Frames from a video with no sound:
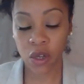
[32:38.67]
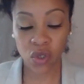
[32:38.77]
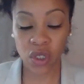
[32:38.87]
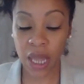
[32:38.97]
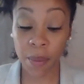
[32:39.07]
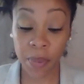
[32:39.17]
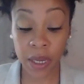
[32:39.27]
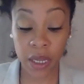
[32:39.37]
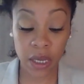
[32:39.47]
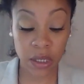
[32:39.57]
So stop
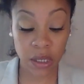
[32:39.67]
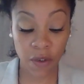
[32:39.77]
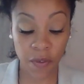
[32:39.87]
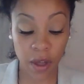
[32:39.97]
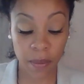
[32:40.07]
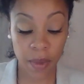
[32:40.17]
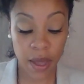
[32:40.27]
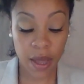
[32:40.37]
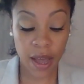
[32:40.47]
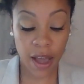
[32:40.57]
beating yourself up.
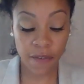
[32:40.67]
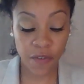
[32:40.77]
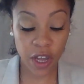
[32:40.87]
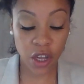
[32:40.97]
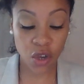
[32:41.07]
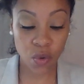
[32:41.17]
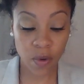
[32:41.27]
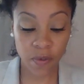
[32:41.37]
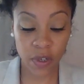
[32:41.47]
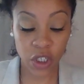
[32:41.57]
I fear you
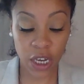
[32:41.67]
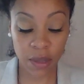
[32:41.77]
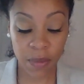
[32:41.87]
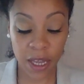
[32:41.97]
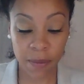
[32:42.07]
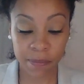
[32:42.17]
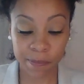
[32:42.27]
will reject me.